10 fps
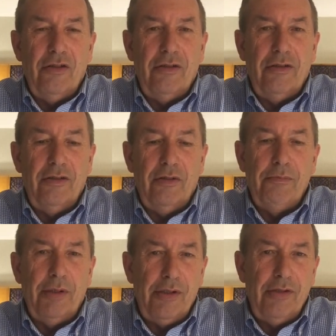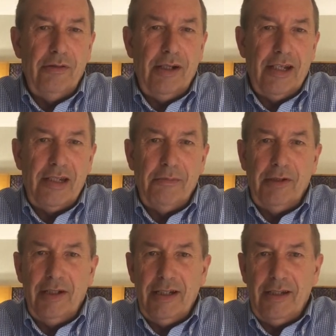your personal
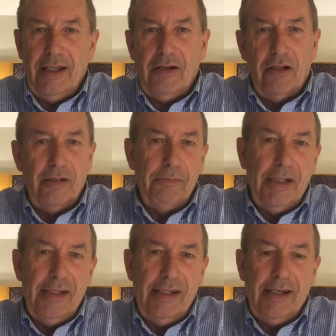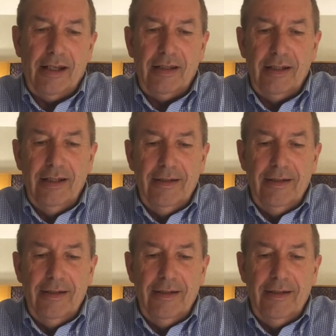customer list, they call it PCL,